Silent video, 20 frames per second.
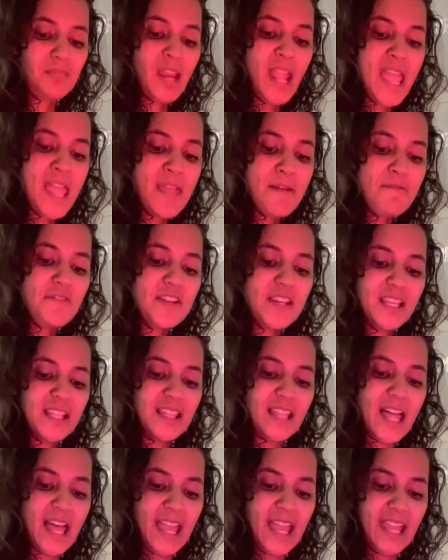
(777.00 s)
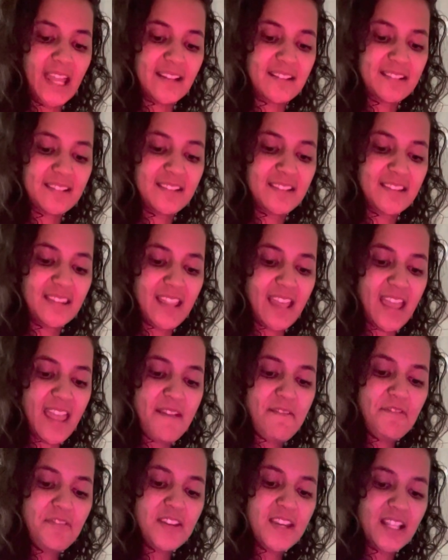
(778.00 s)
Infinite light, the
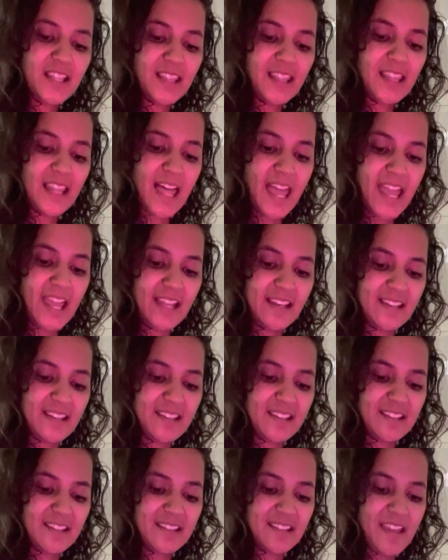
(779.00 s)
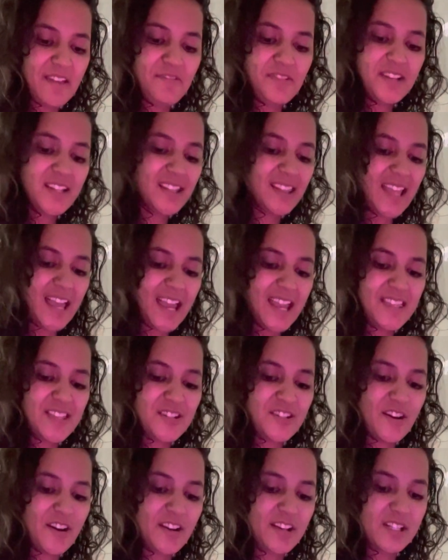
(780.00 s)
infinite light in
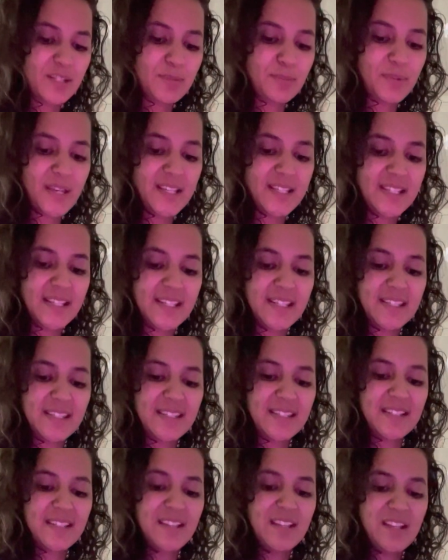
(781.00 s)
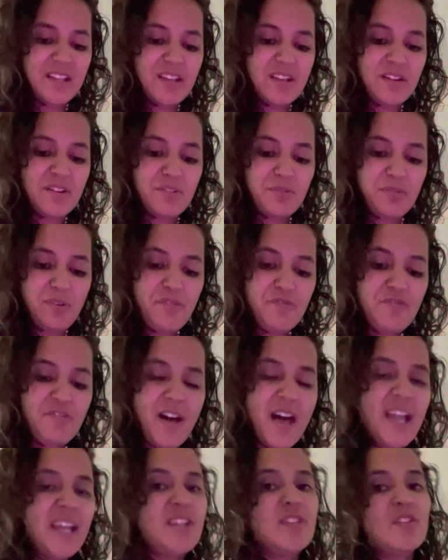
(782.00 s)
the darkest places. We
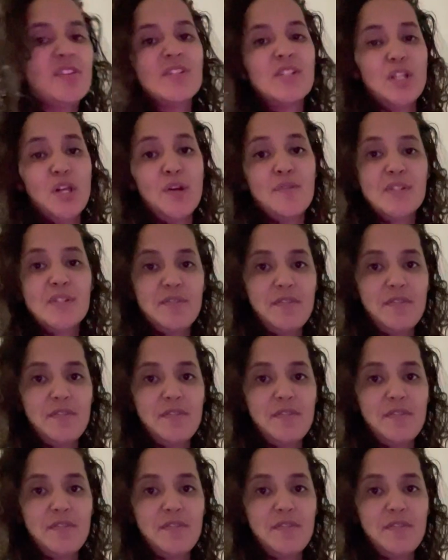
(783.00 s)
find ourselves of